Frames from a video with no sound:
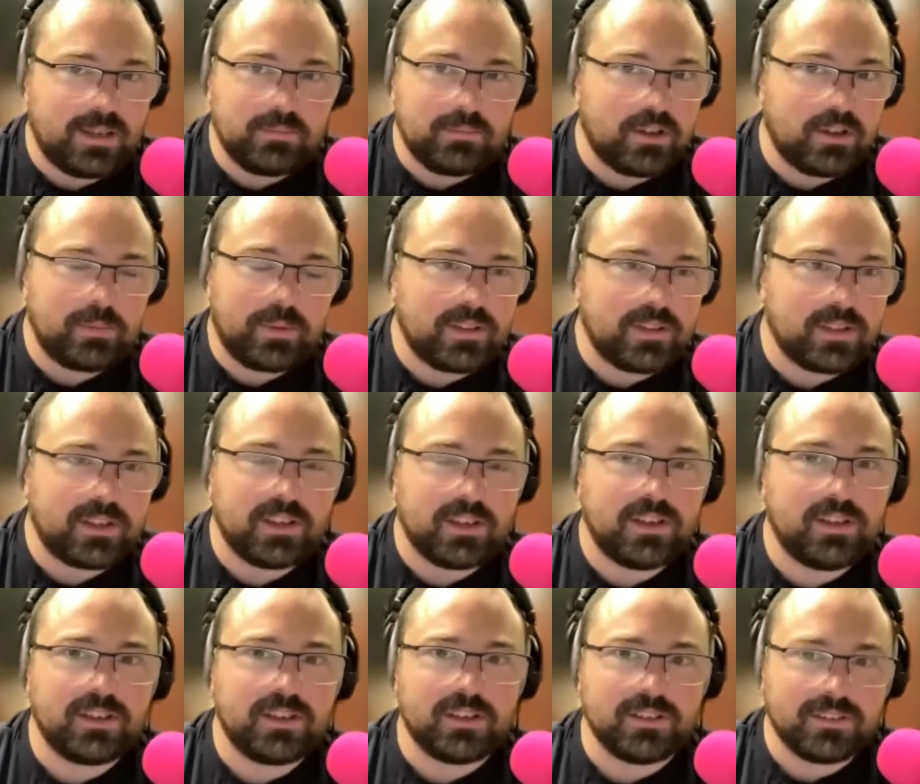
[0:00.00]
let them go beyond the
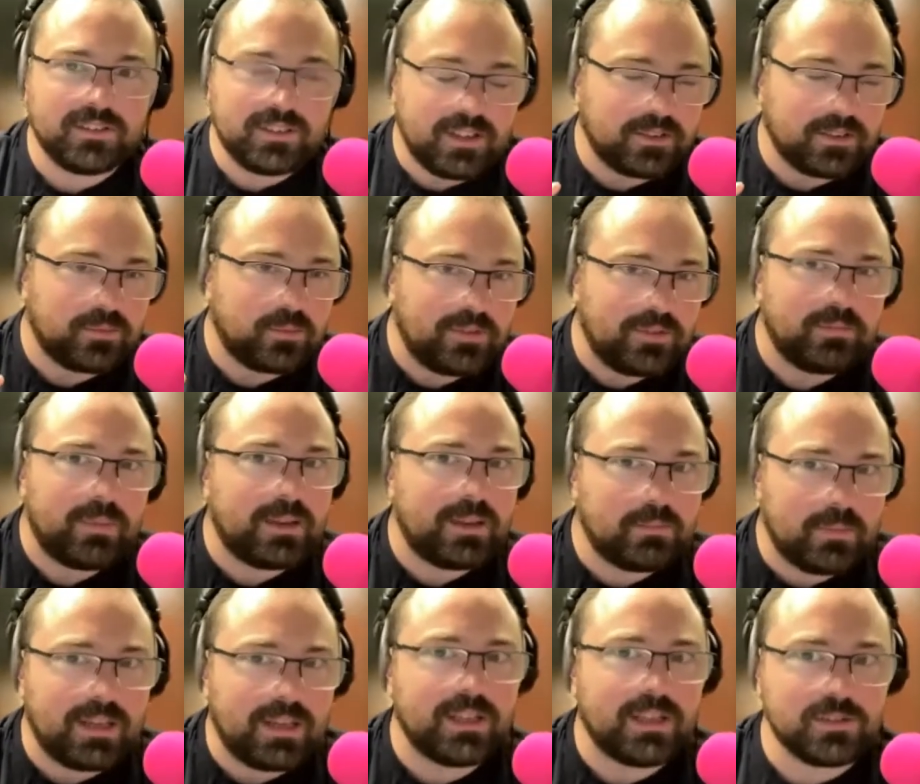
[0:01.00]
curtain. You know, we've
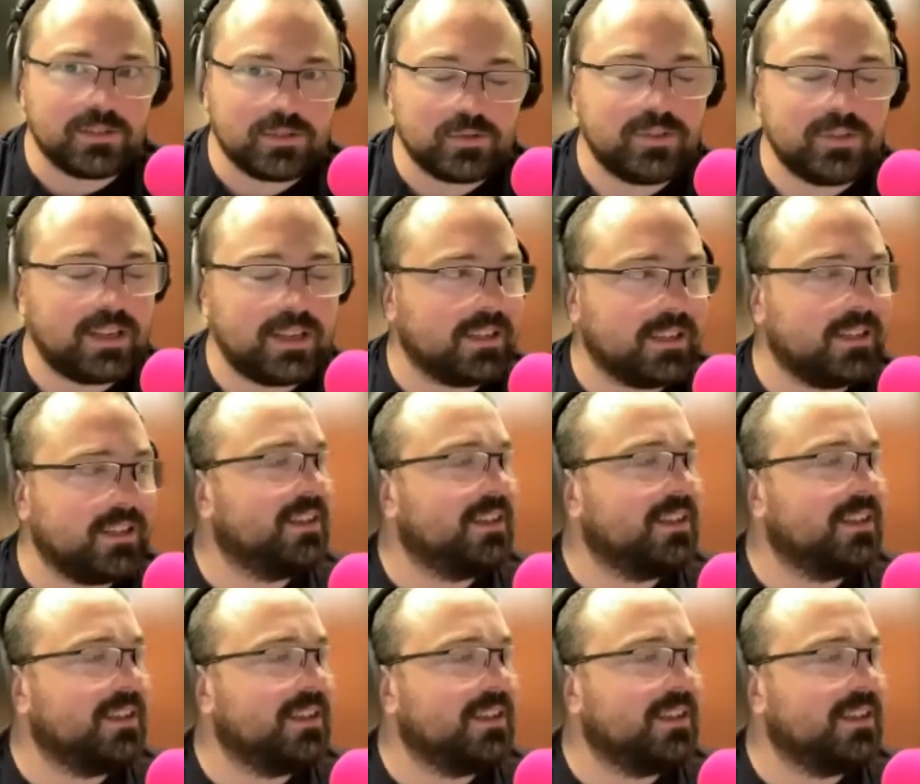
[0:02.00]
made millions already.